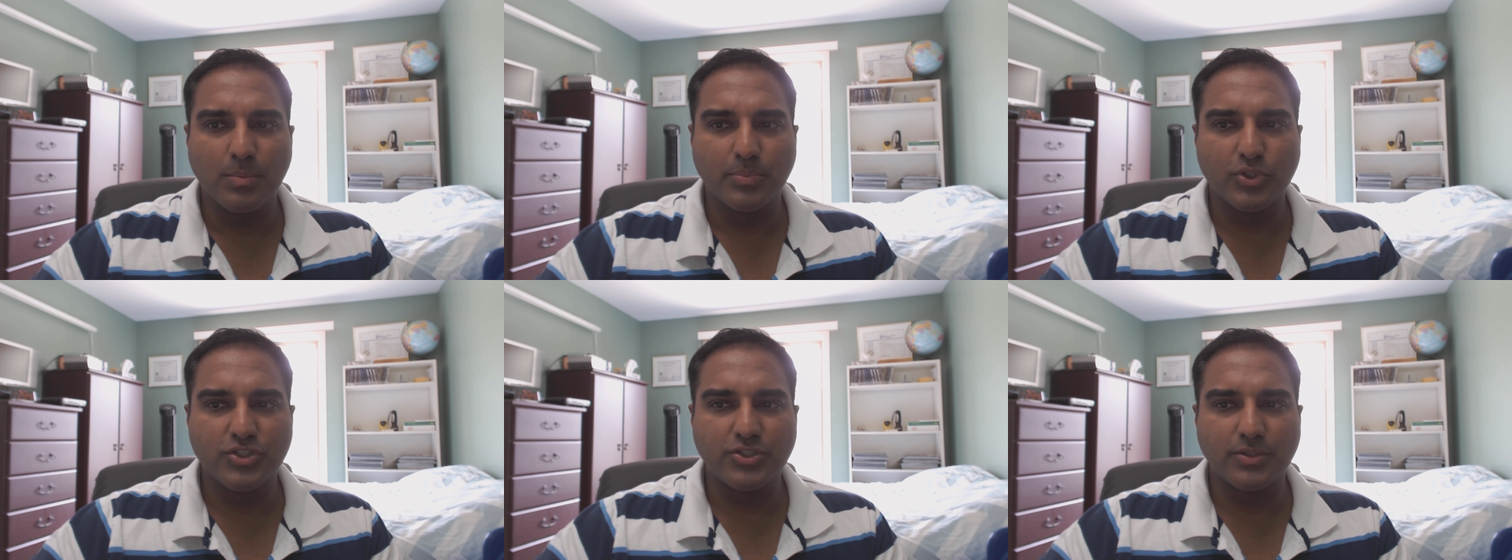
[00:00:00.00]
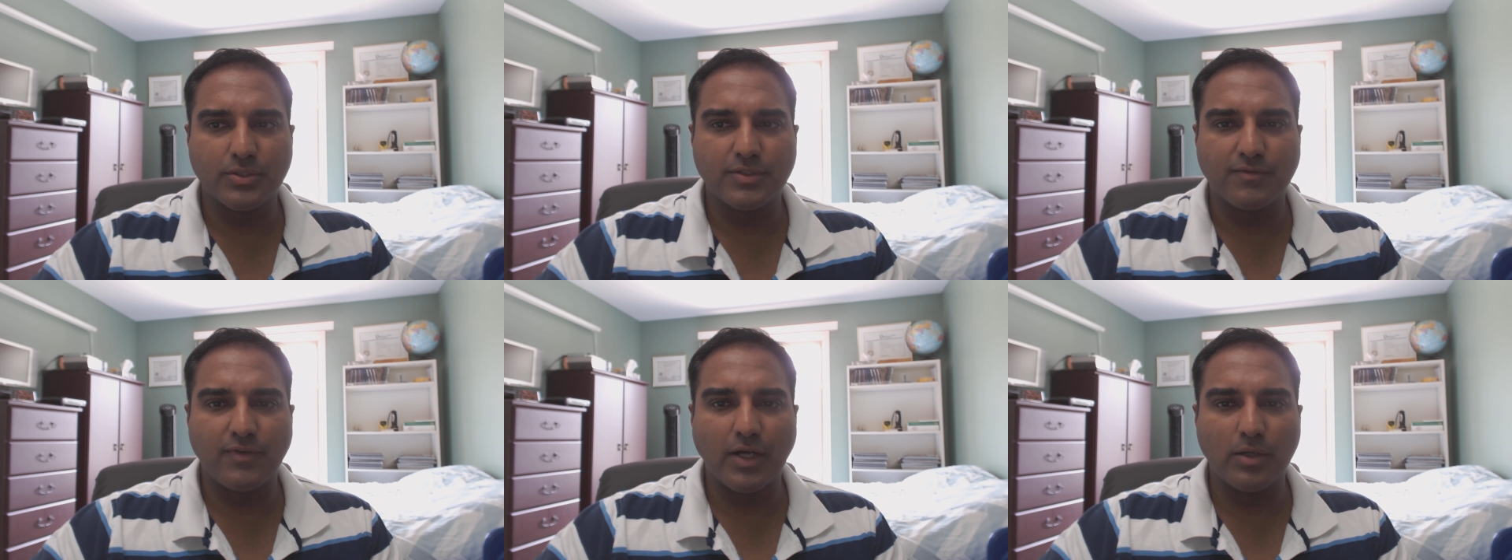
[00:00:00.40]

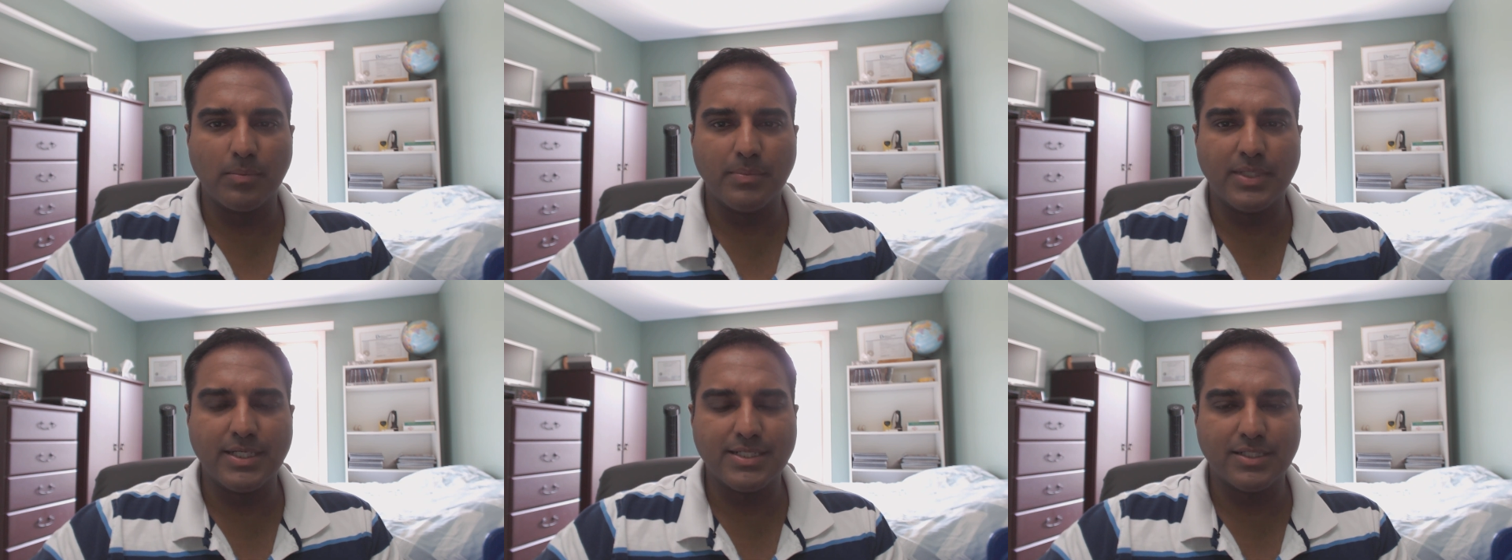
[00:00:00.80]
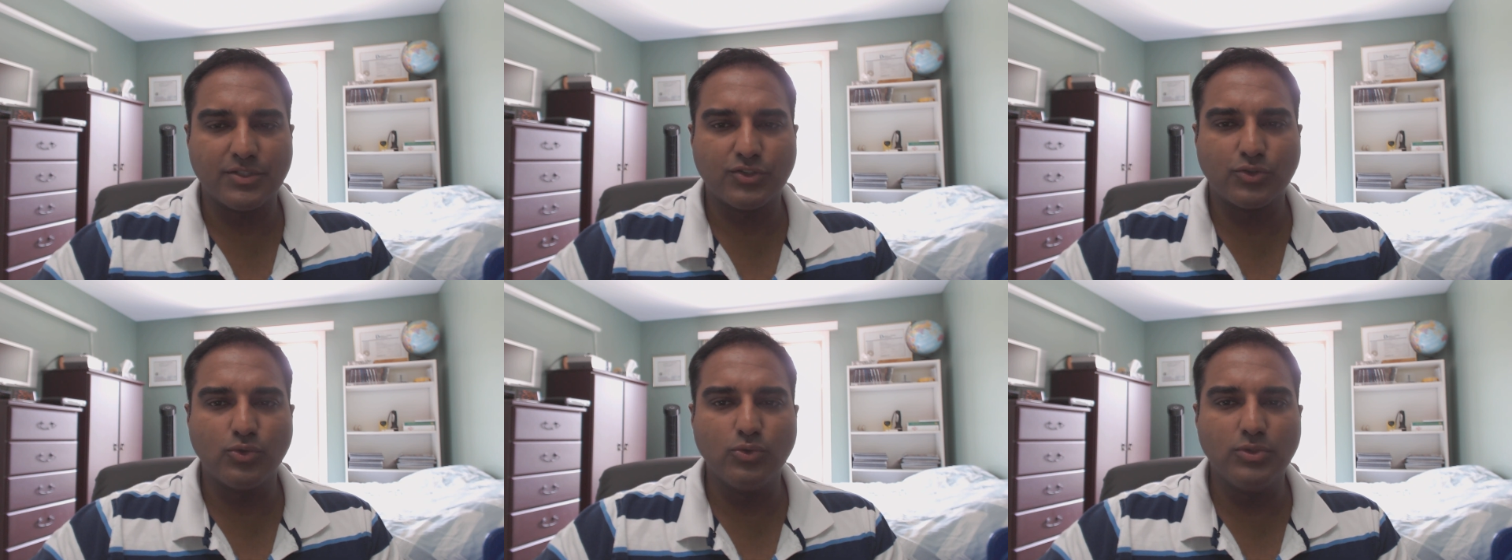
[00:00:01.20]
personal development,
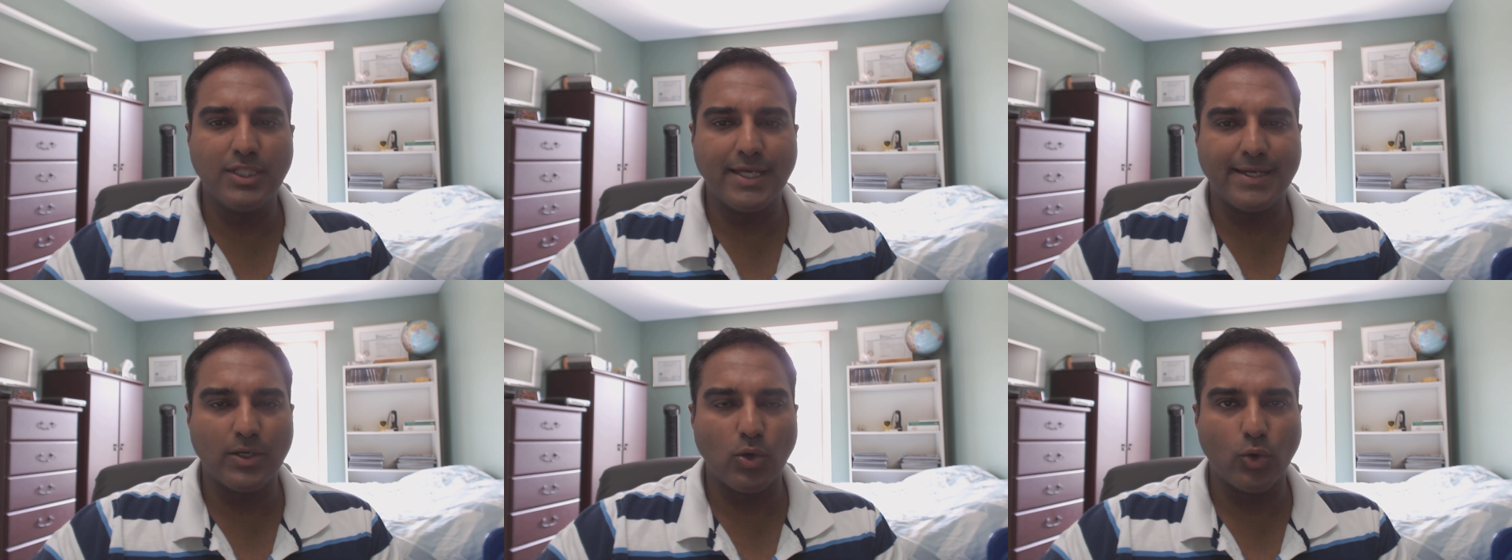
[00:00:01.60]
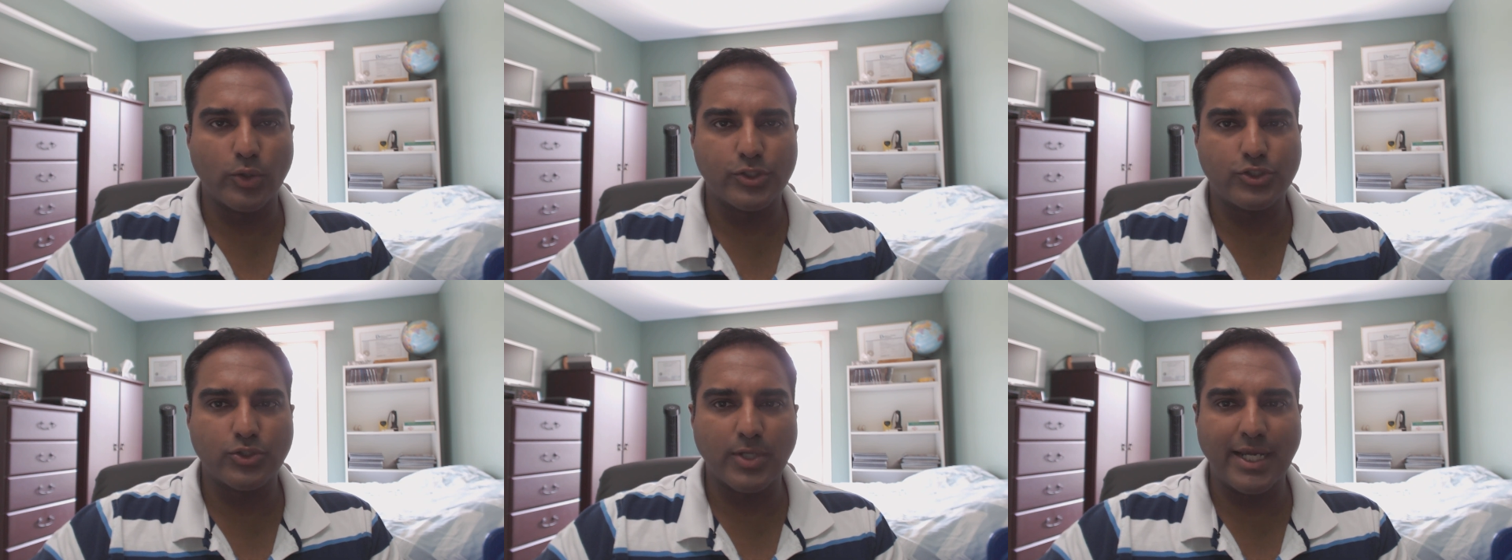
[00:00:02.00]
schooling,
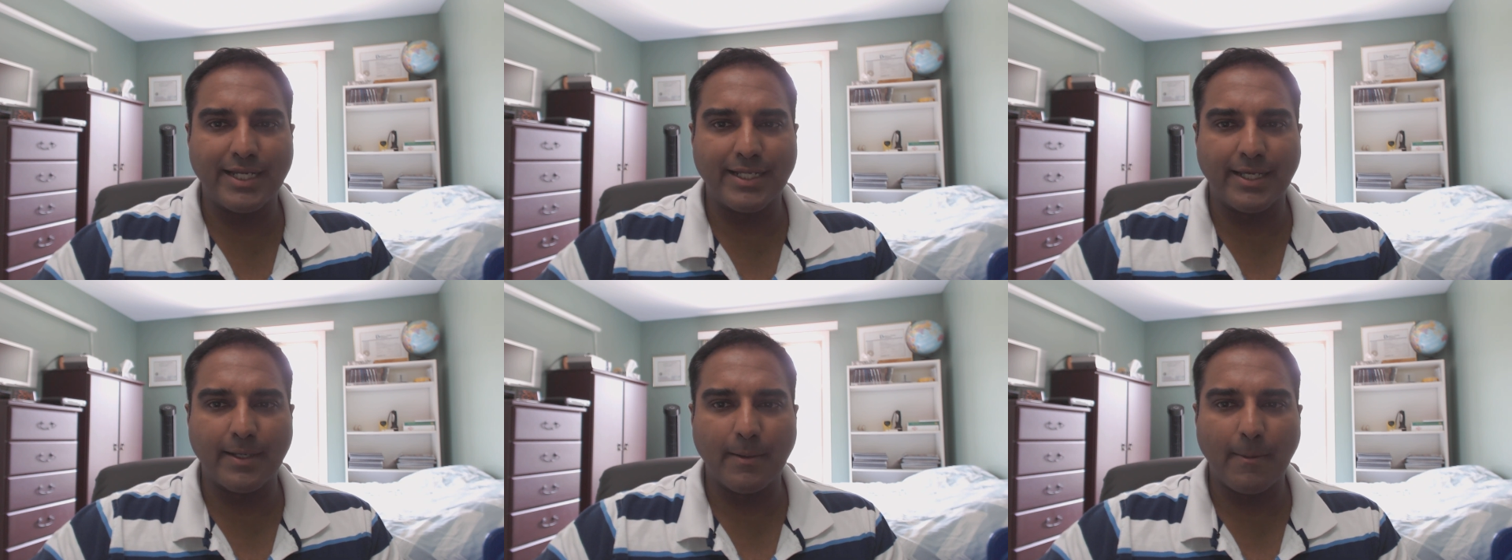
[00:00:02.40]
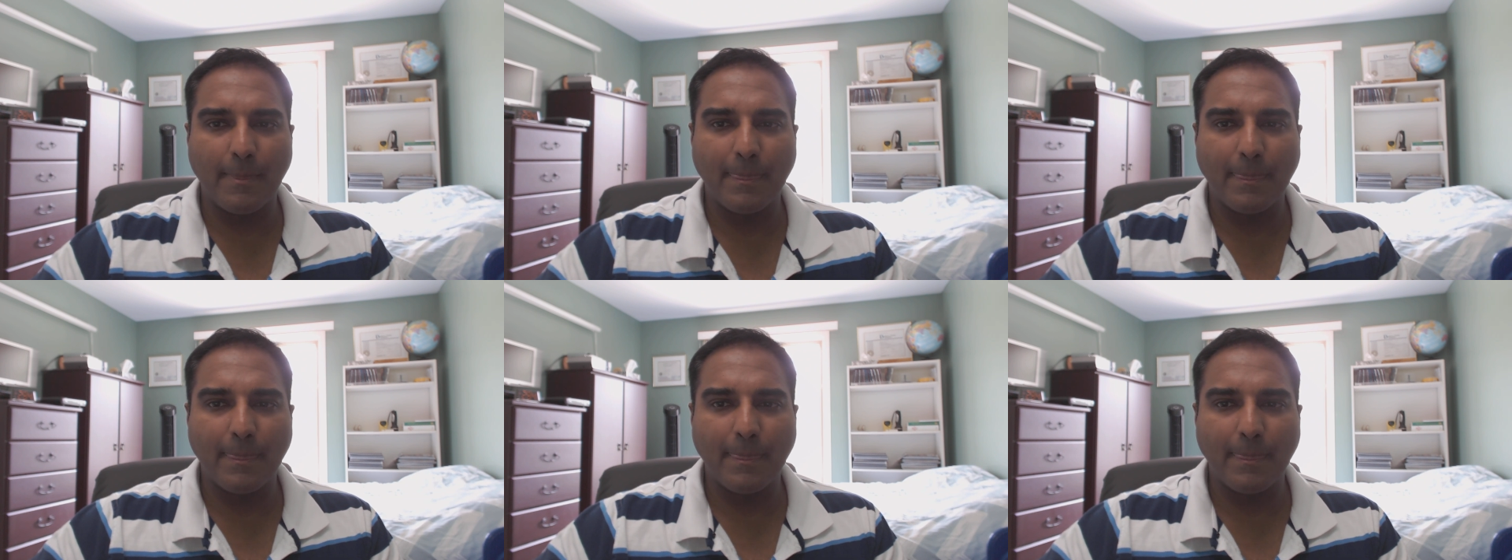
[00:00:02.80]
or training.